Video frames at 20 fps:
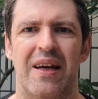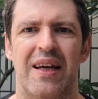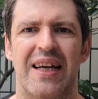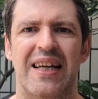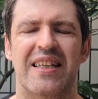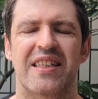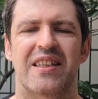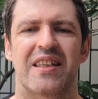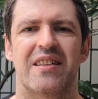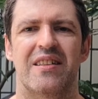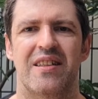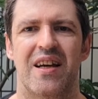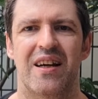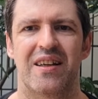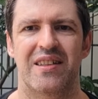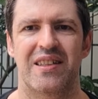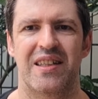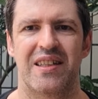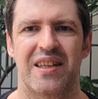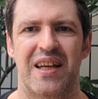is
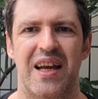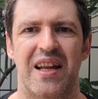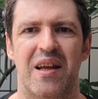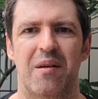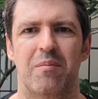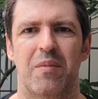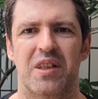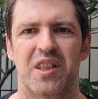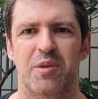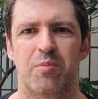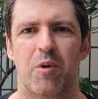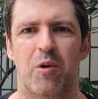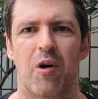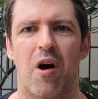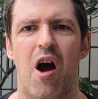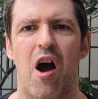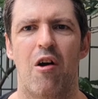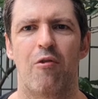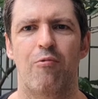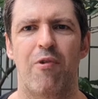conducted in a much more
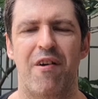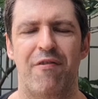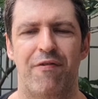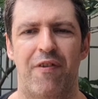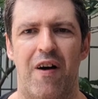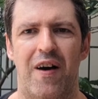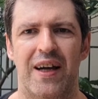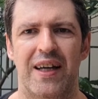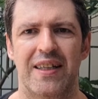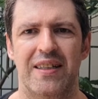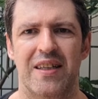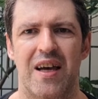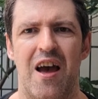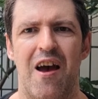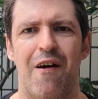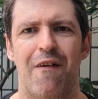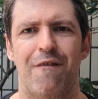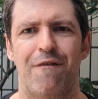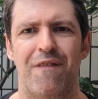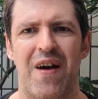refined
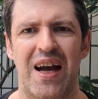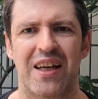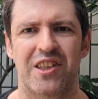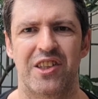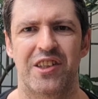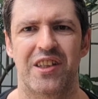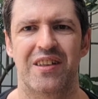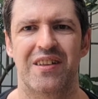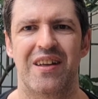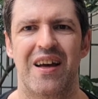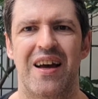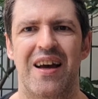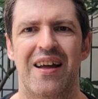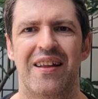fashion,